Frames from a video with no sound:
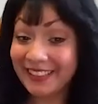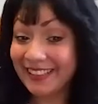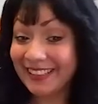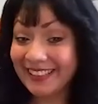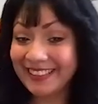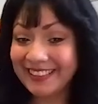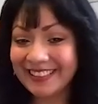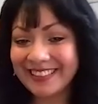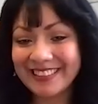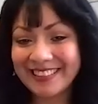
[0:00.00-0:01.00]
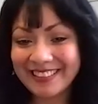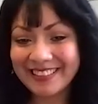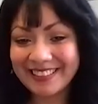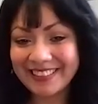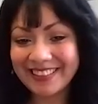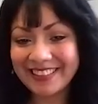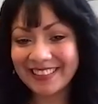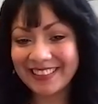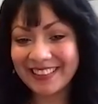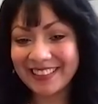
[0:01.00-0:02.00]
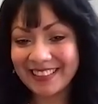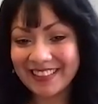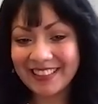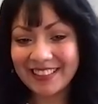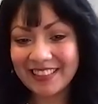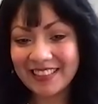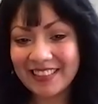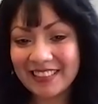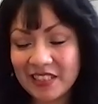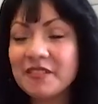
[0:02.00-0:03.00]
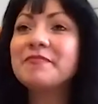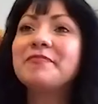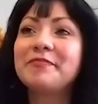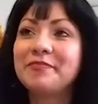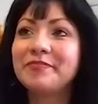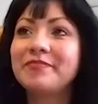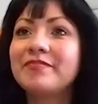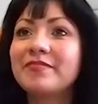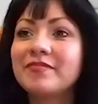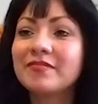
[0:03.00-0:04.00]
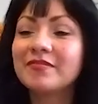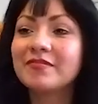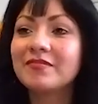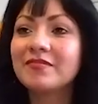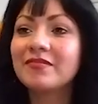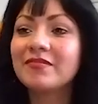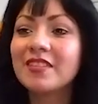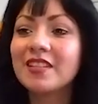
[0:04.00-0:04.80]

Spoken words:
The person shown says nothing.